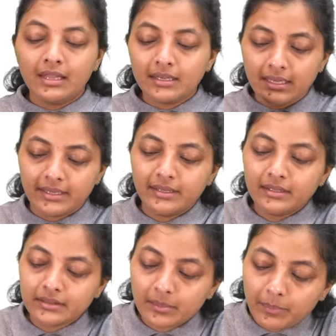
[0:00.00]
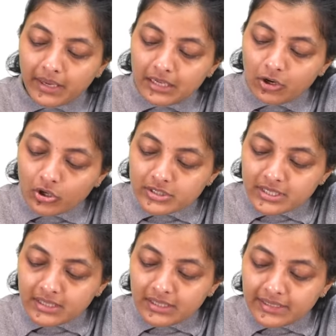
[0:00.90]
Like the
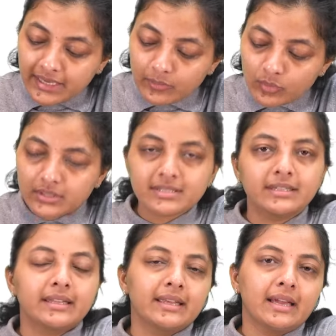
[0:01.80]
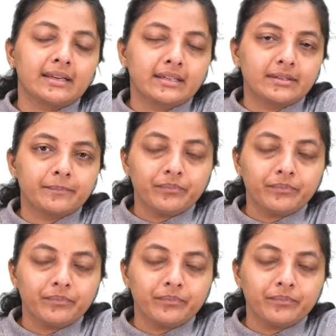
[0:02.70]
Biological Diversity Act.